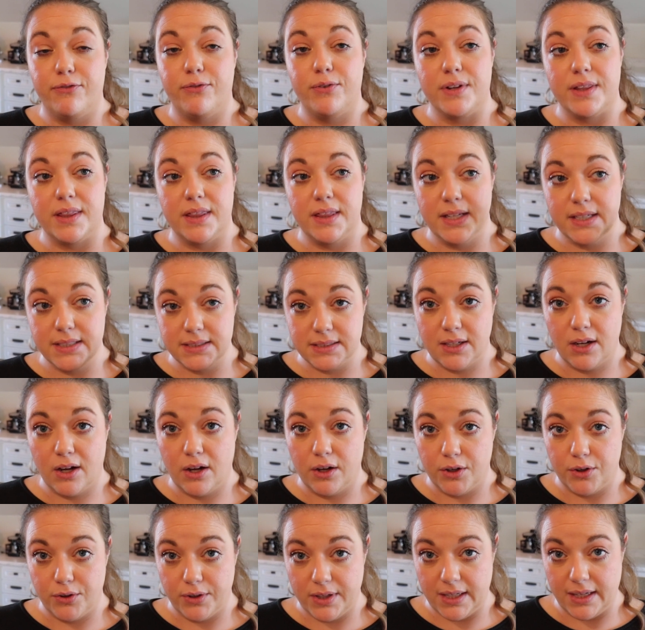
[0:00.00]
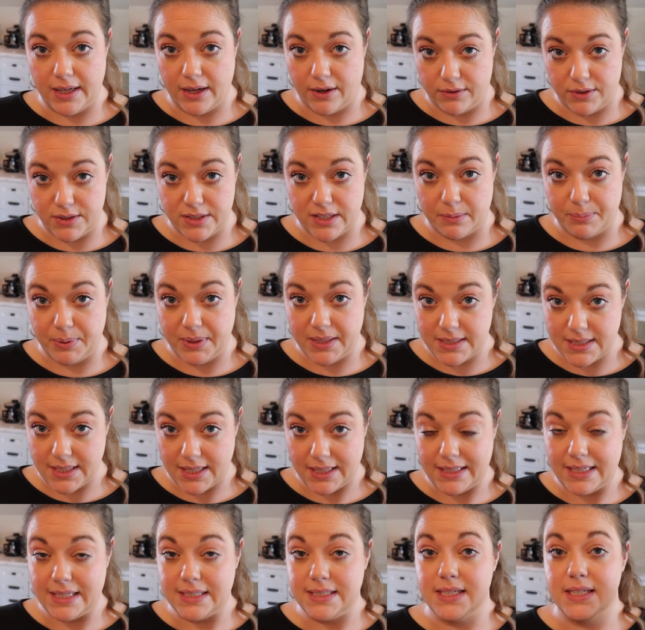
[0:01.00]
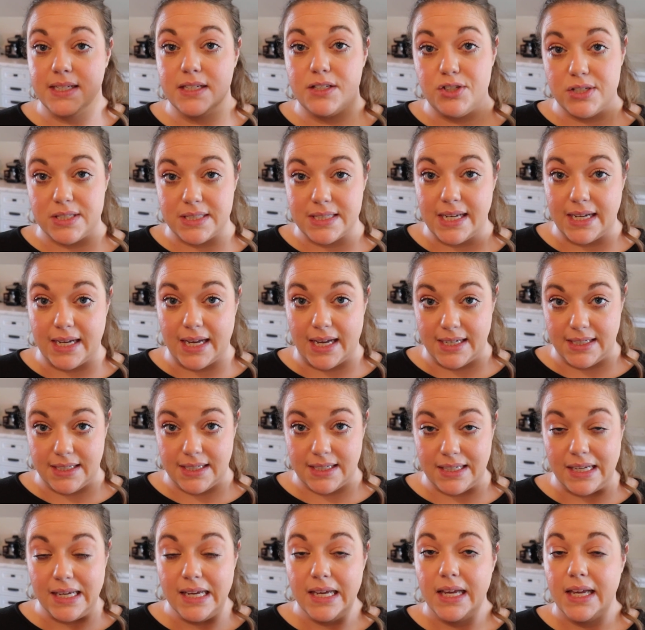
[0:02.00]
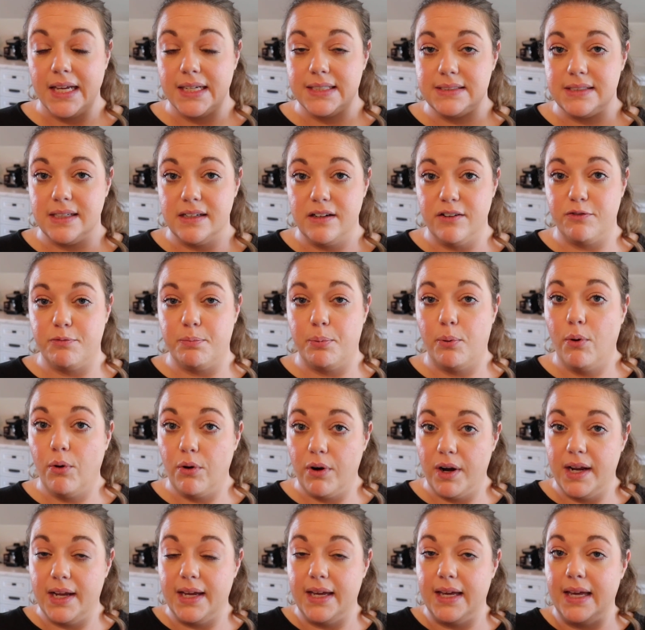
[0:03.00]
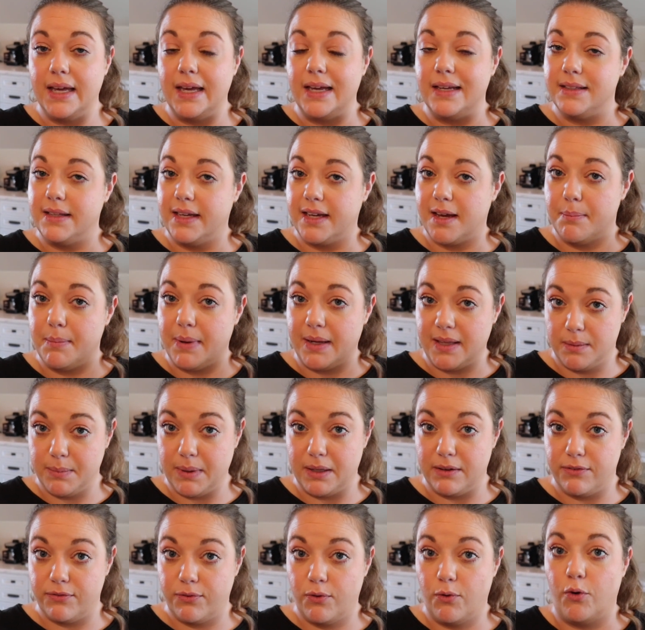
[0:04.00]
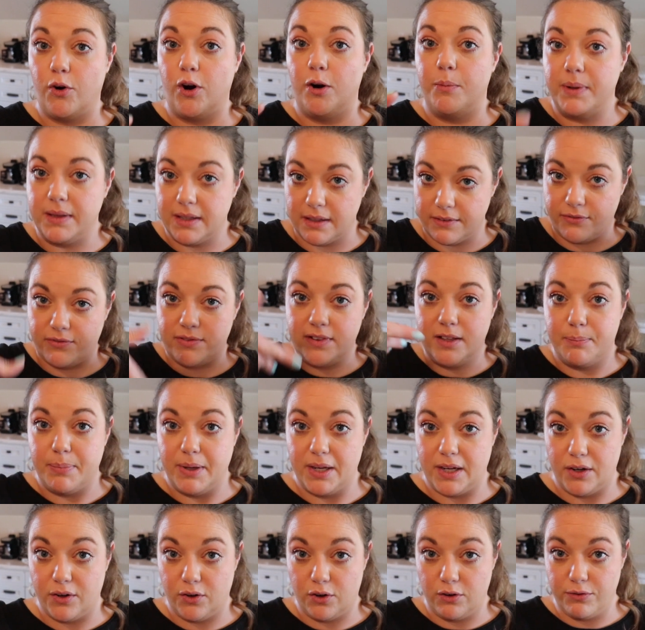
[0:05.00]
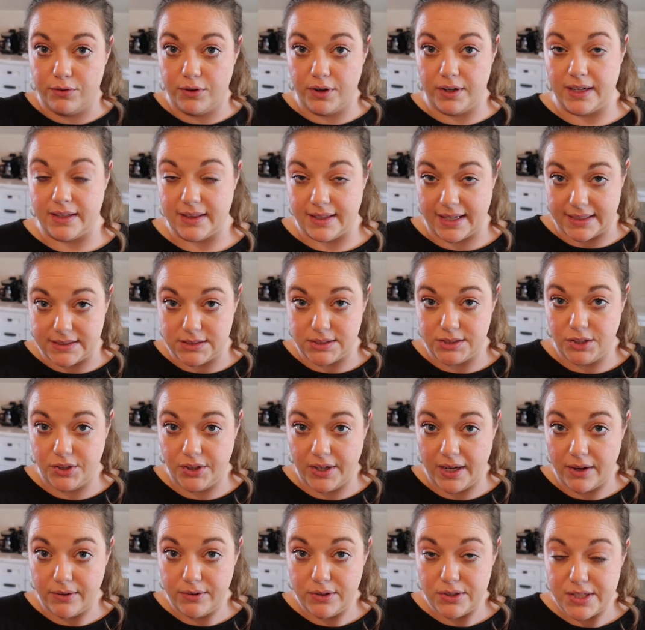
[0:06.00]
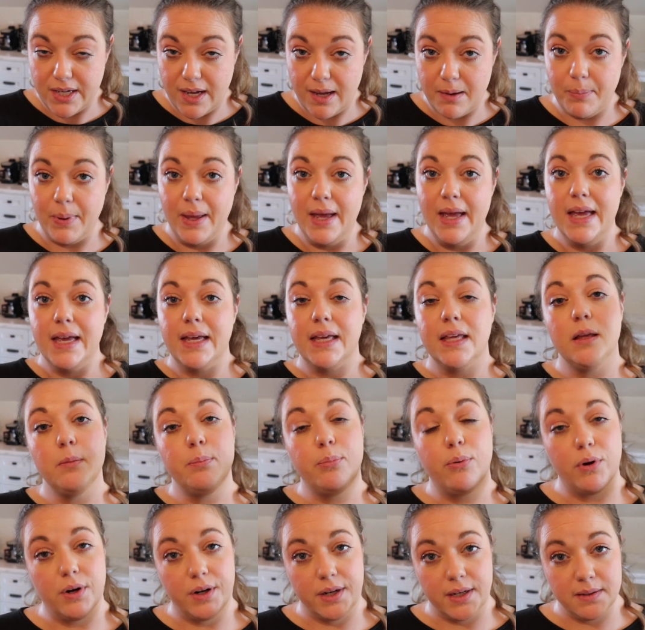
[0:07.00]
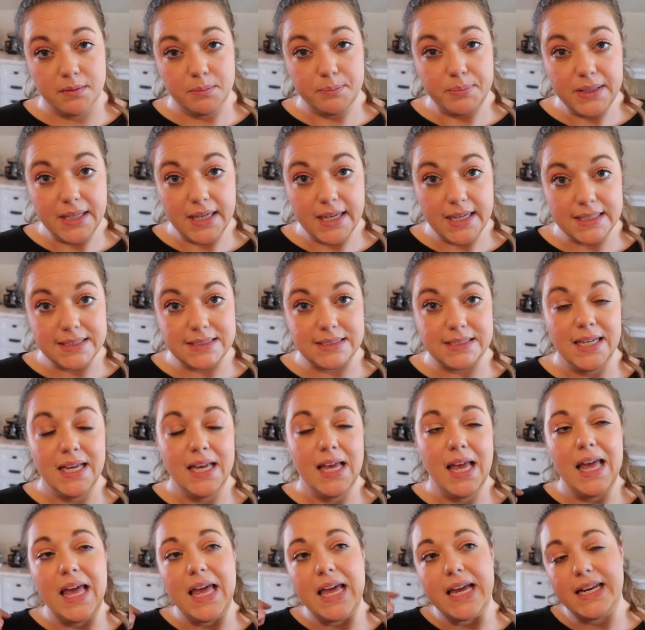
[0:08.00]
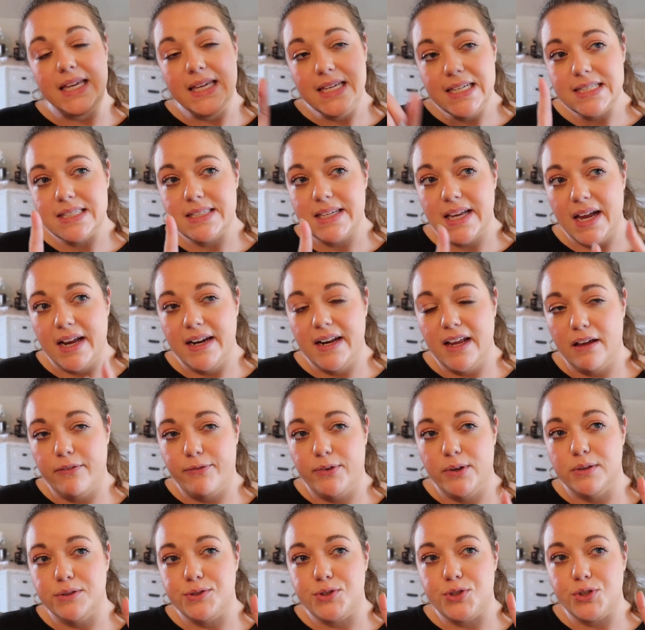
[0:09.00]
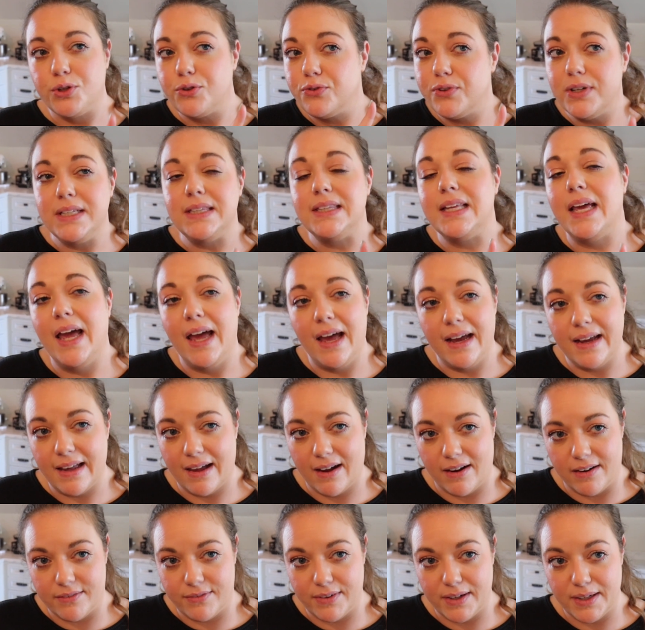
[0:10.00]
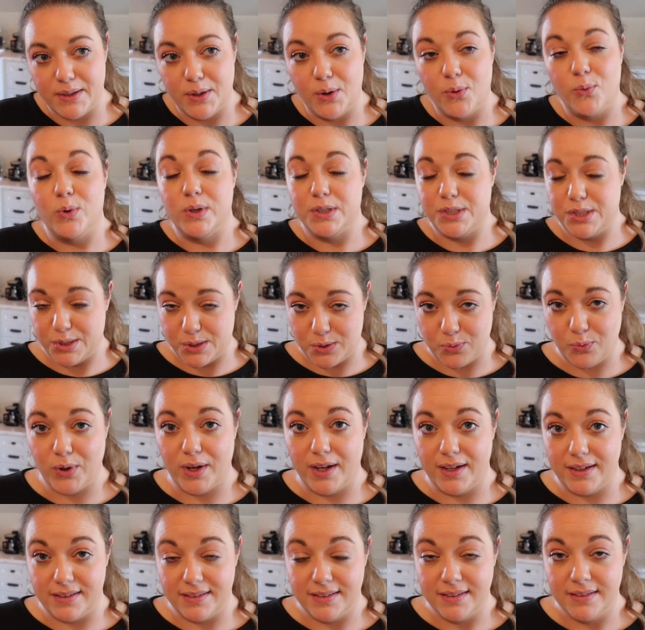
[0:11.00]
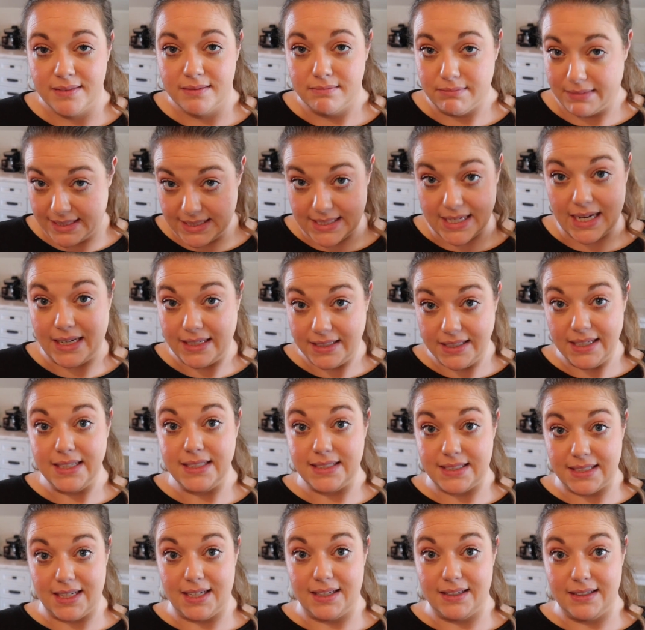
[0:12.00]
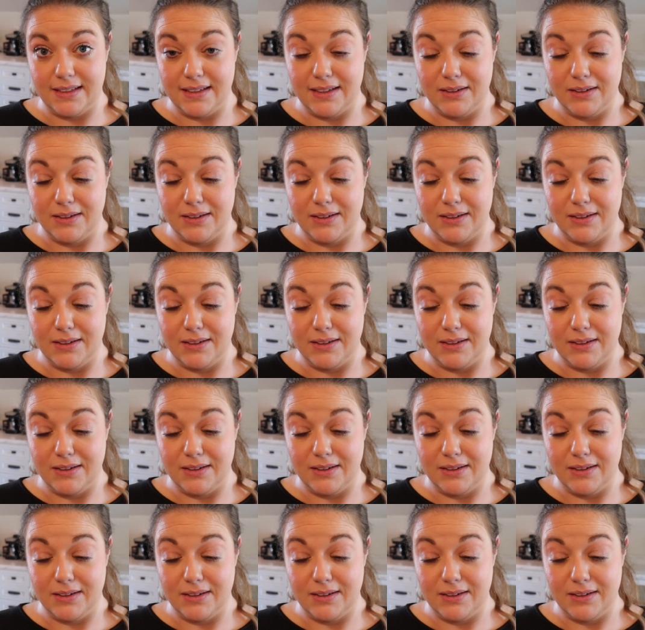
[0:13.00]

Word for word: for this concrete countertop he did, he did it just like I did. Instead of pouring it in like a melamine form and then flipping it over and that's your countertop, he poured it in place. And he said if you screed the heck out of it, which is what my dad and I did,